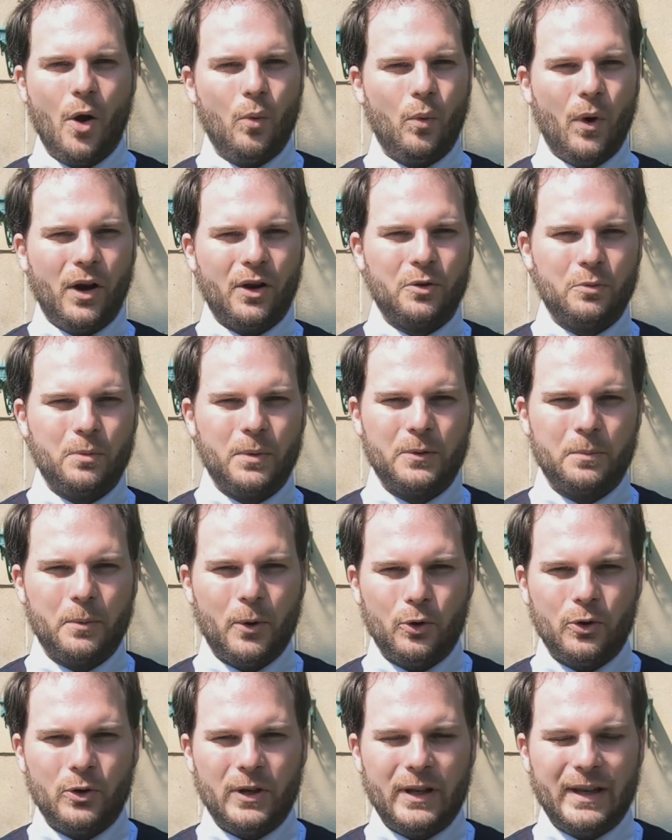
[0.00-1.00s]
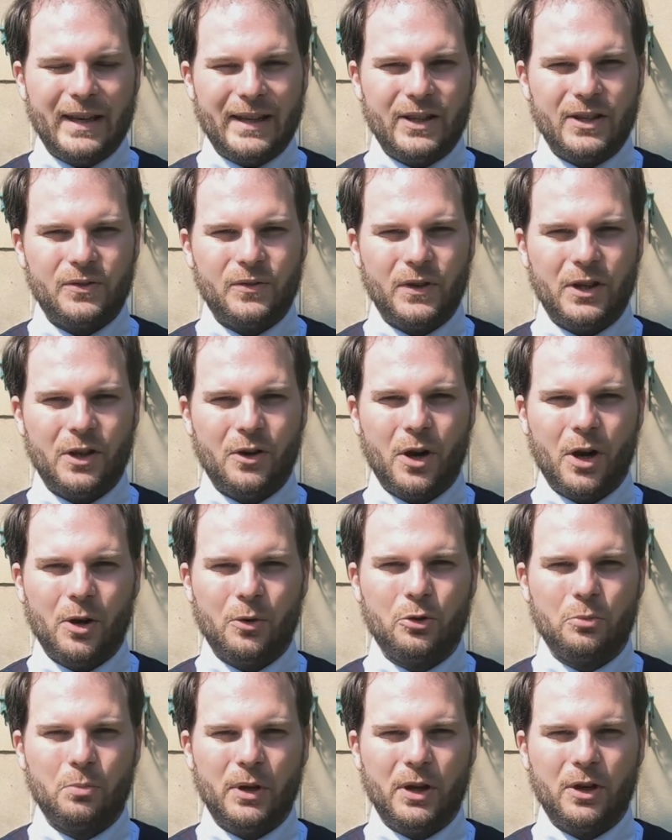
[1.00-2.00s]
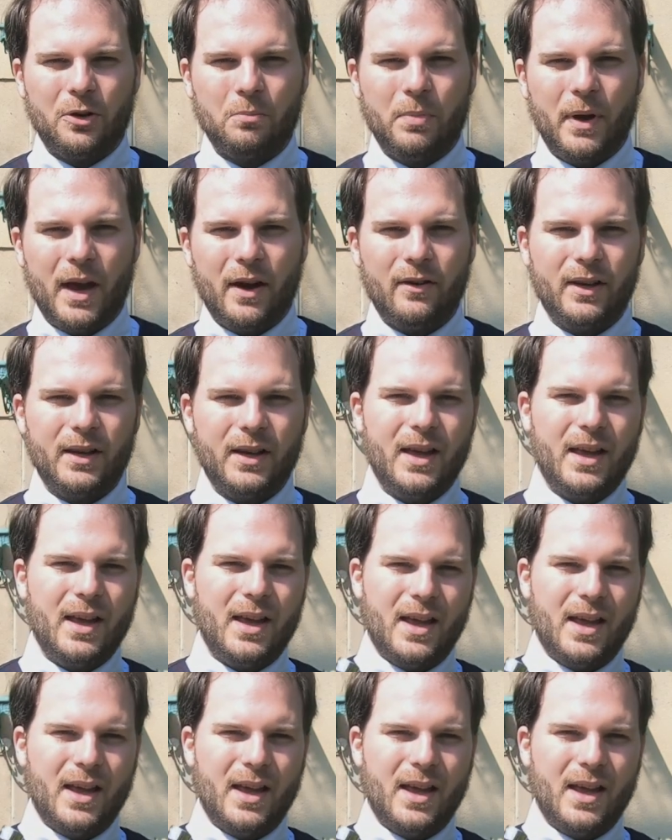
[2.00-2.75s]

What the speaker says: Welcome to Bespoke Unit. In this video I'm going to be comparing